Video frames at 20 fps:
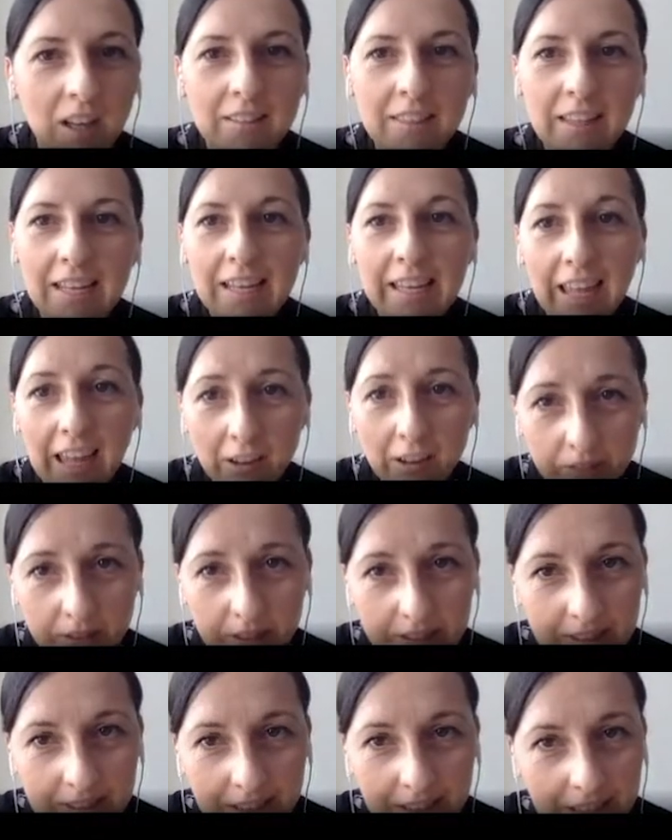They have
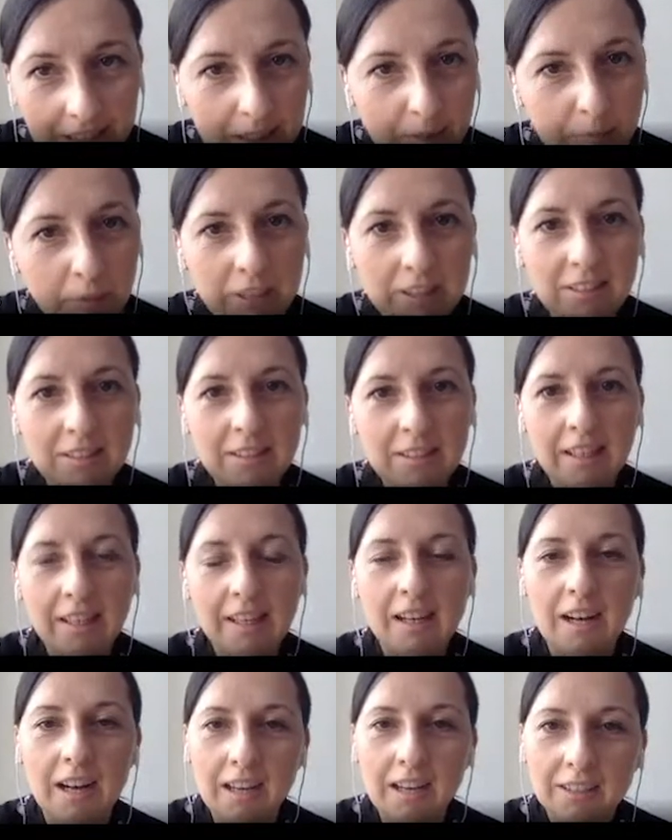this test, but
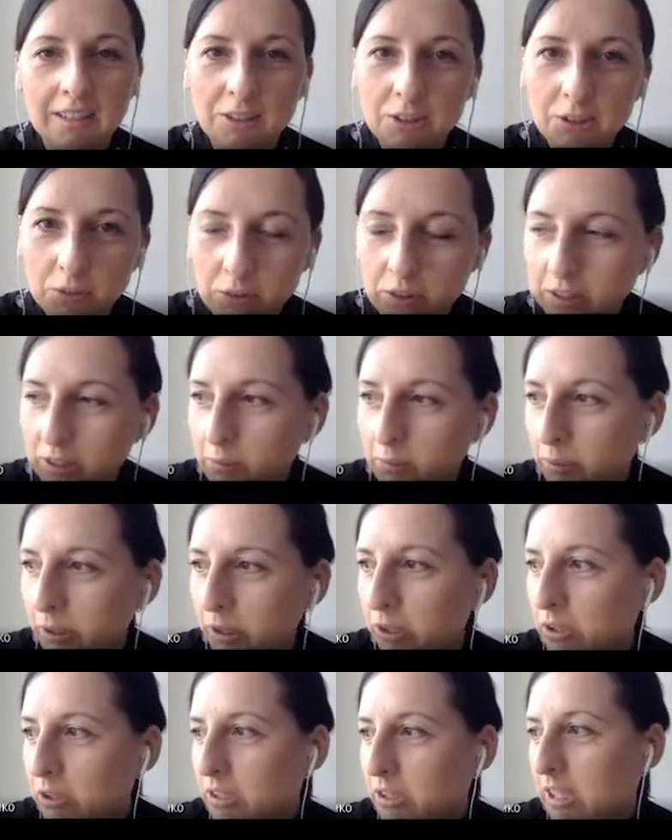they can't do this
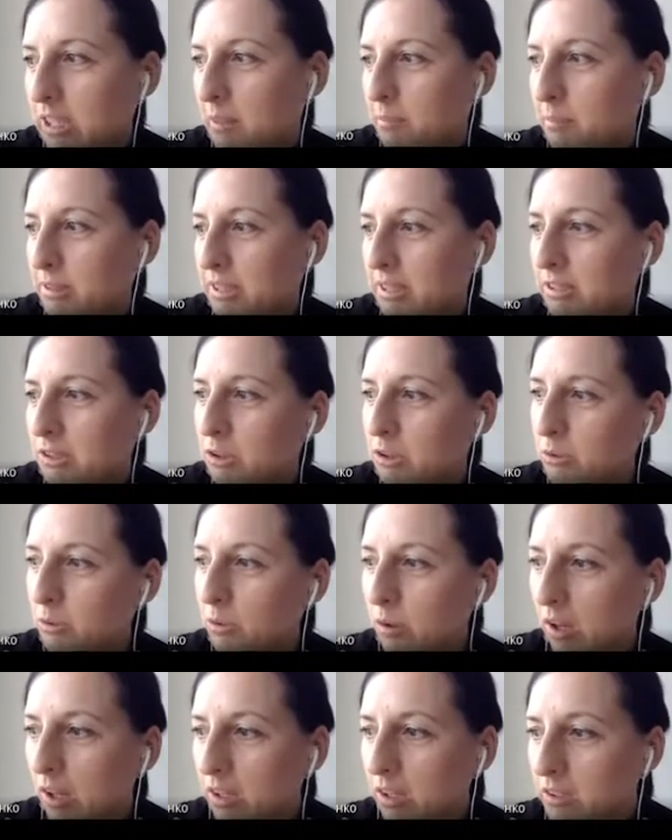because labs are too
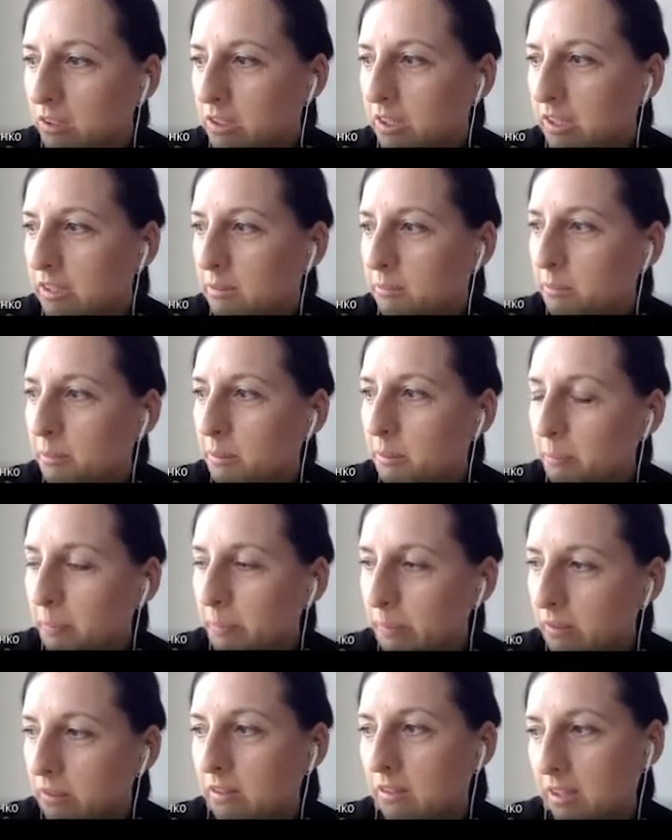old and
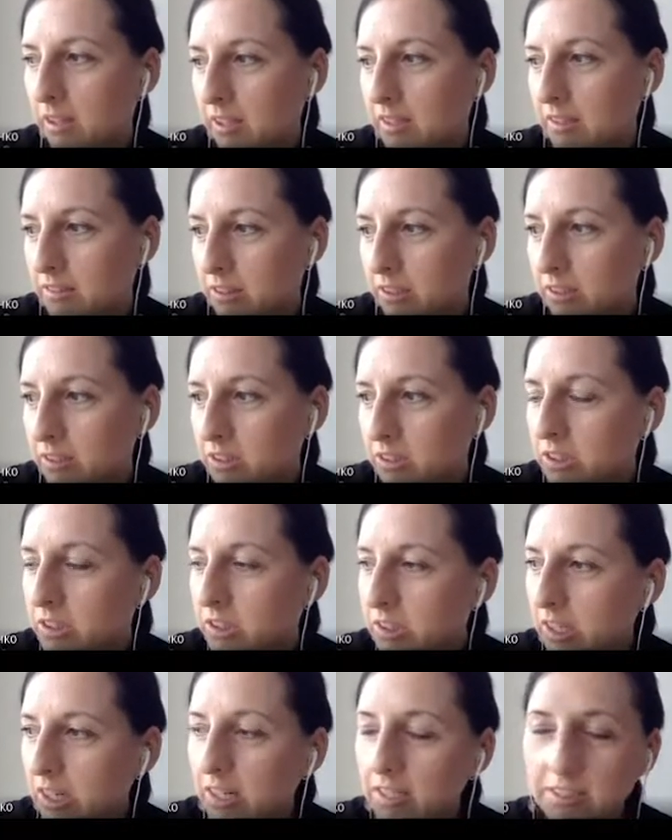people like
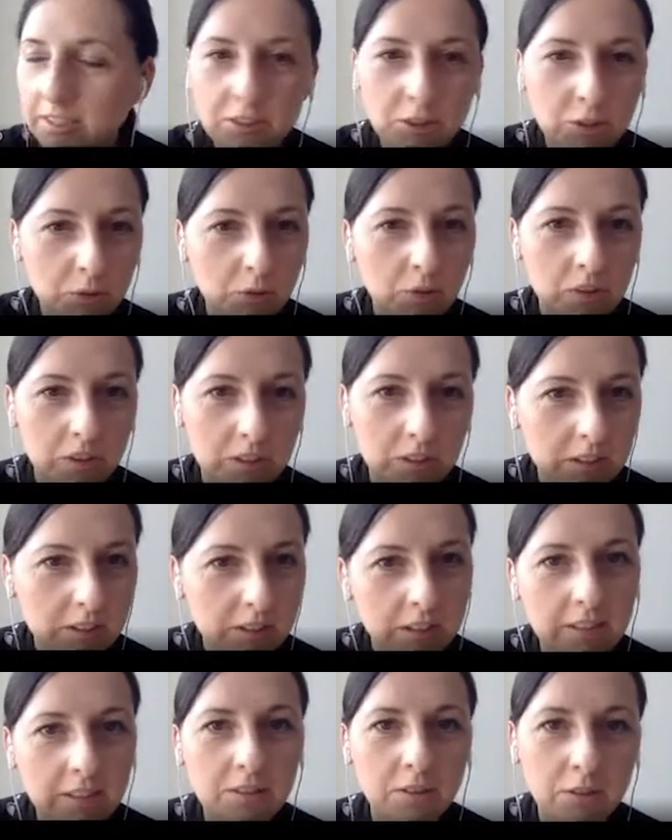doctors can't do this.
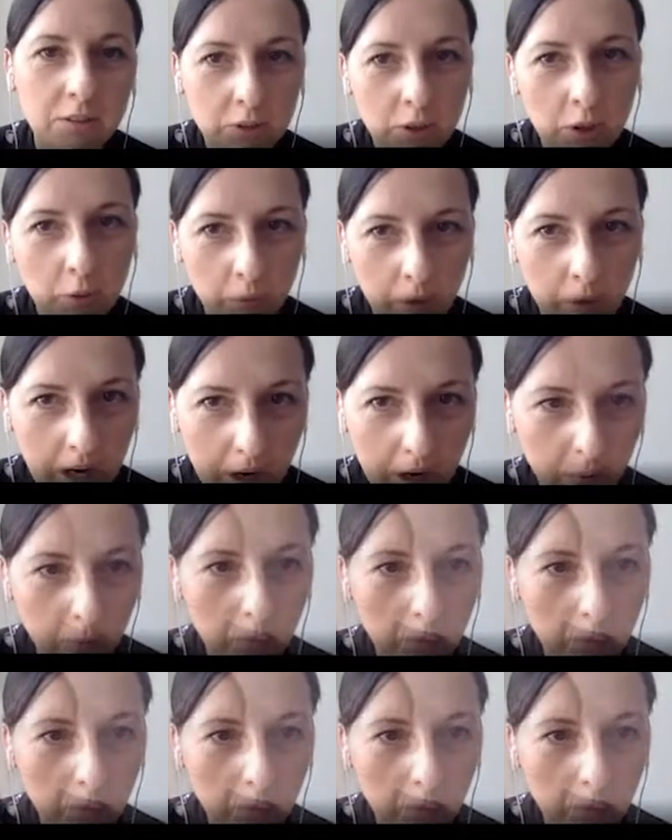They don't know how.